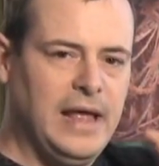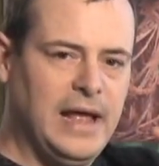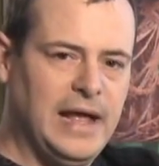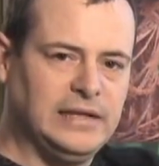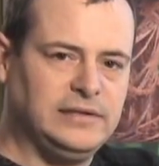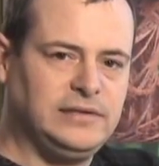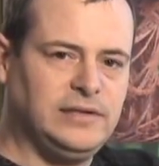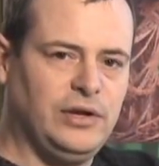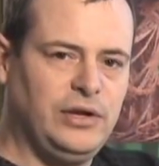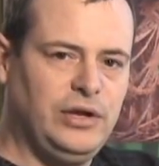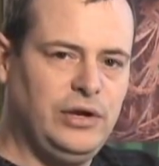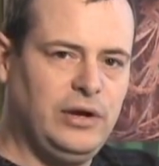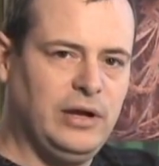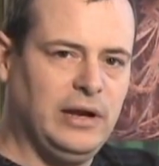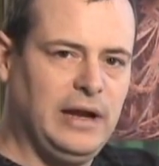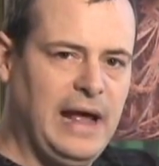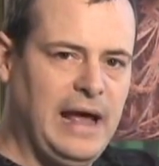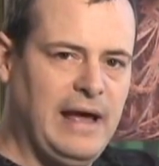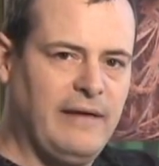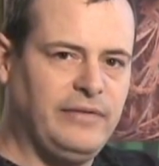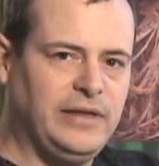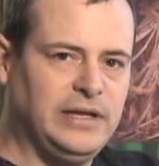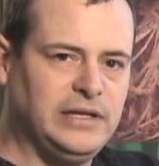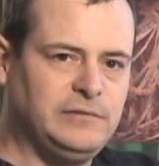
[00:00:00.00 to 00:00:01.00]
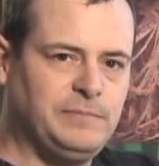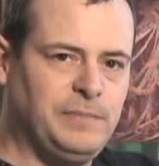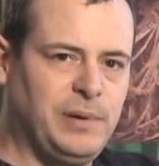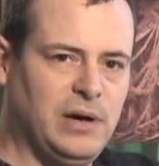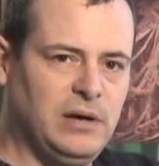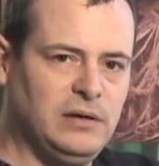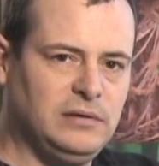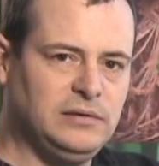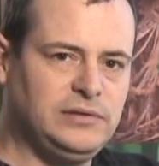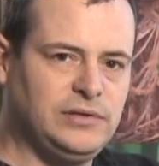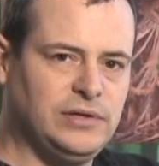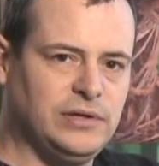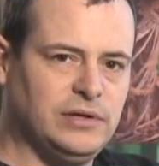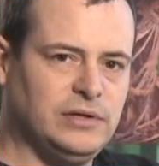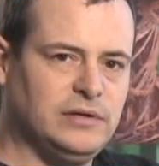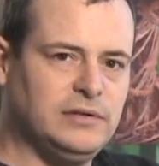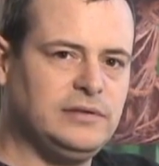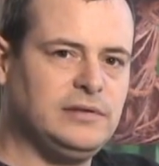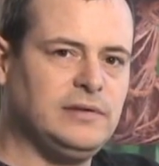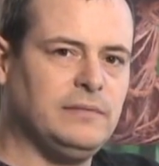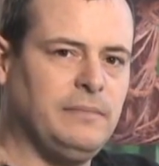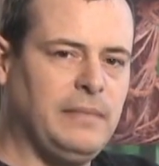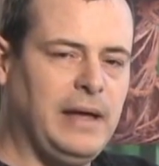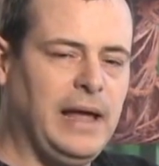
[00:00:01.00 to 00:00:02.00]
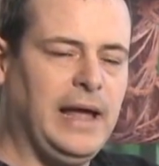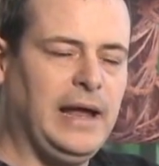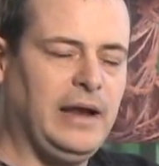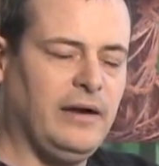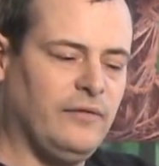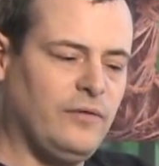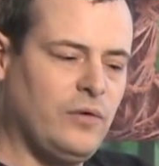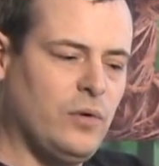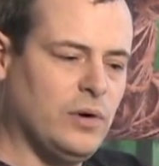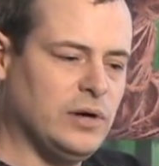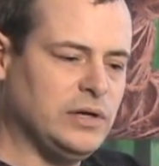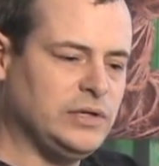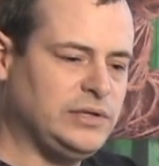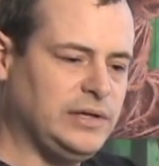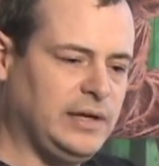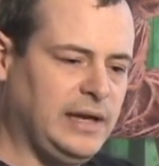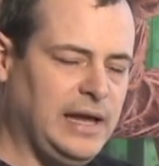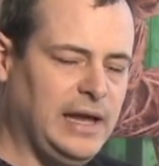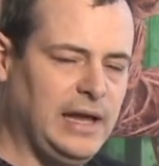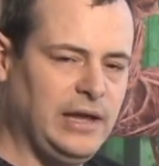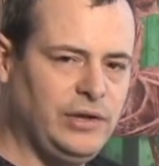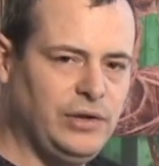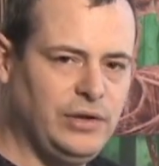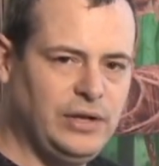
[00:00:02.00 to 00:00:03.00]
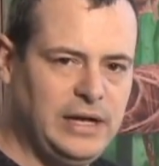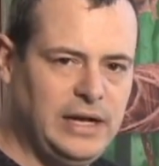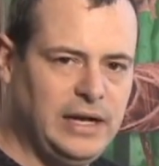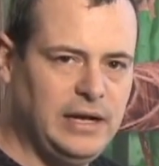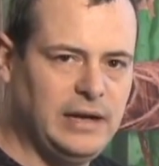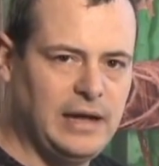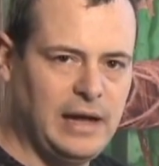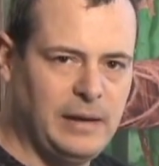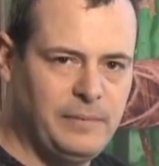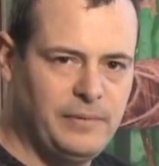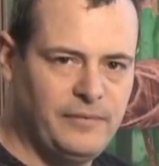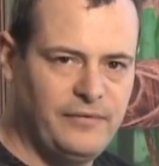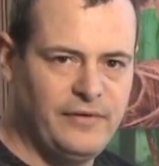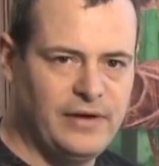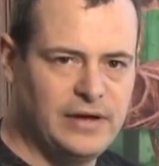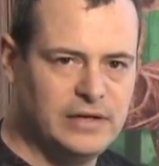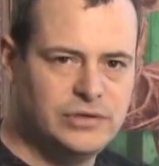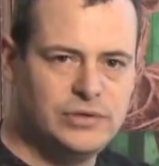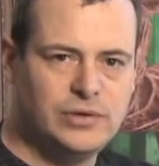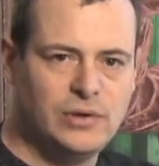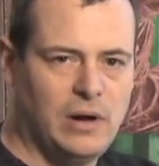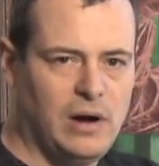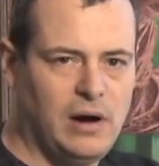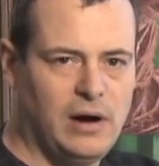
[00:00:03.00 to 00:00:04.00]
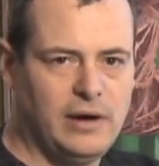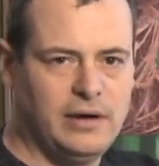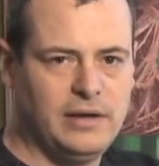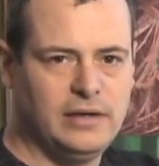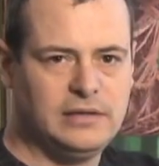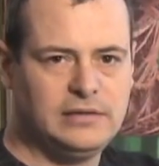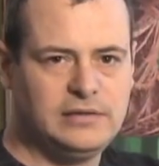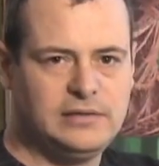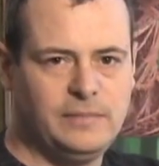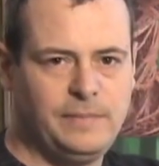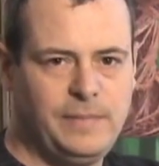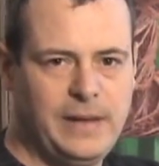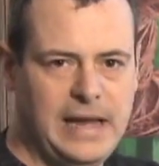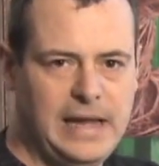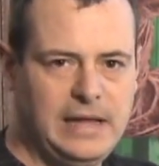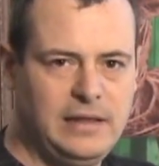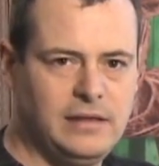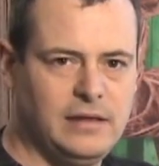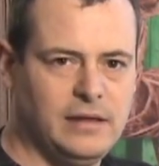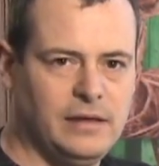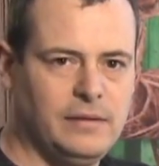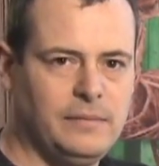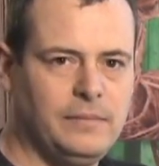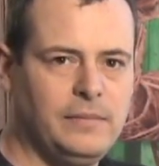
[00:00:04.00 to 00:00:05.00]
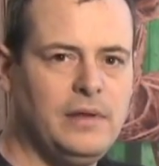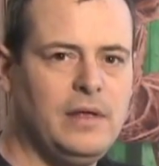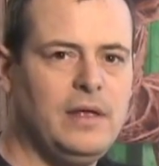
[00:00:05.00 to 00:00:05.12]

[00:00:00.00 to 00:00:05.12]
And so you can have these posters made. Of course, again, you need a professional artist to paint them.